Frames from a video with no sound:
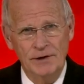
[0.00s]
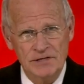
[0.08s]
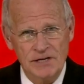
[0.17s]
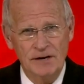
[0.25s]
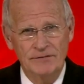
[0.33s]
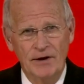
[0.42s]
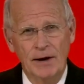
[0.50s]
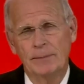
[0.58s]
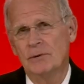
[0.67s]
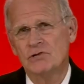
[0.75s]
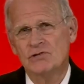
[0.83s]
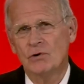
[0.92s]
It is a
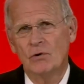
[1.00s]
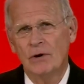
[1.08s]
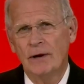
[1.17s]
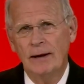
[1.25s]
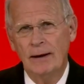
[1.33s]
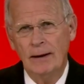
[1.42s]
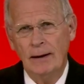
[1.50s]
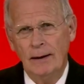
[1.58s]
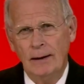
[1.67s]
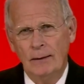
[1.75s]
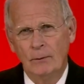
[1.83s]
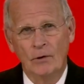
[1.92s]
developing story.
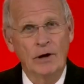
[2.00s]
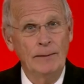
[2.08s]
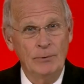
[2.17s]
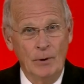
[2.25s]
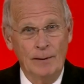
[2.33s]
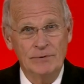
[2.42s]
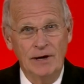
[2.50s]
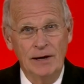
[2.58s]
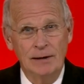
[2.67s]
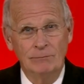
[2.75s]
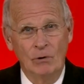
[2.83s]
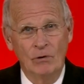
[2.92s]
We'll keep you
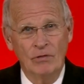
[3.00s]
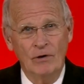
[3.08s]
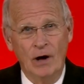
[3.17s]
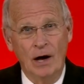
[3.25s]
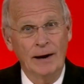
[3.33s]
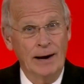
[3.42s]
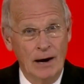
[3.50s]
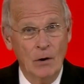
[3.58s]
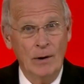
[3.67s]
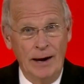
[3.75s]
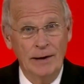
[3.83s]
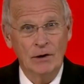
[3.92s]
updated both on
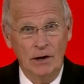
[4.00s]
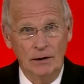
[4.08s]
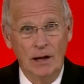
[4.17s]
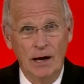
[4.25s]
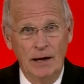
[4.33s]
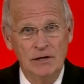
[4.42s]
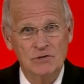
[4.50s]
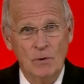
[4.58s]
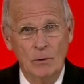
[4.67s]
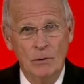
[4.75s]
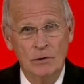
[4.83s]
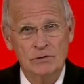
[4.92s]
air and online as
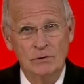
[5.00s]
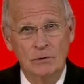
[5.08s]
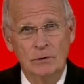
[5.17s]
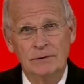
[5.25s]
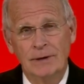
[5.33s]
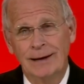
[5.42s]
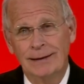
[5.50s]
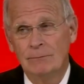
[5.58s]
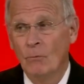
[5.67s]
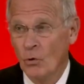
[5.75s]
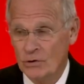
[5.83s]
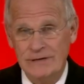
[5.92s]
we work to get
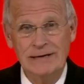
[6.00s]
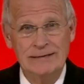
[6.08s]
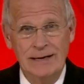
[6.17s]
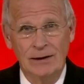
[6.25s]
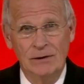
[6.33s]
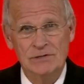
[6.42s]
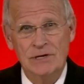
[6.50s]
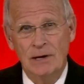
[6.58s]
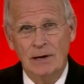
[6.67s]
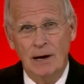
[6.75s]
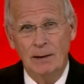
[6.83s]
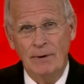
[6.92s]
more details
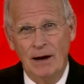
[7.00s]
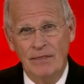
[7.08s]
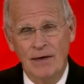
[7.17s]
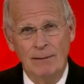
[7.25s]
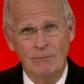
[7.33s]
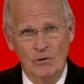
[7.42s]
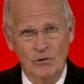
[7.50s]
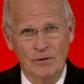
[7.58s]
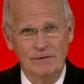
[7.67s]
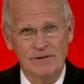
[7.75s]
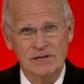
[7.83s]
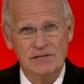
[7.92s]
about that murder
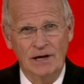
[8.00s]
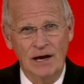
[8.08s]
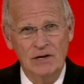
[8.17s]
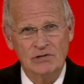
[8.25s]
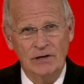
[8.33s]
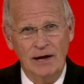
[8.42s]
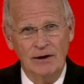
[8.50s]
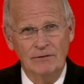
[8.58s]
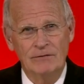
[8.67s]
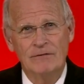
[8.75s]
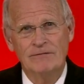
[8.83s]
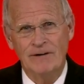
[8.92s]
investigation out
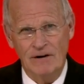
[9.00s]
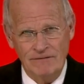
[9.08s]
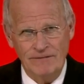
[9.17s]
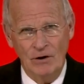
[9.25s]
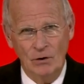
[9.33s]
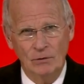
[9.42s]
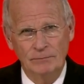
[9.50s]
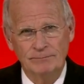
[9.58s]
of Fairfield.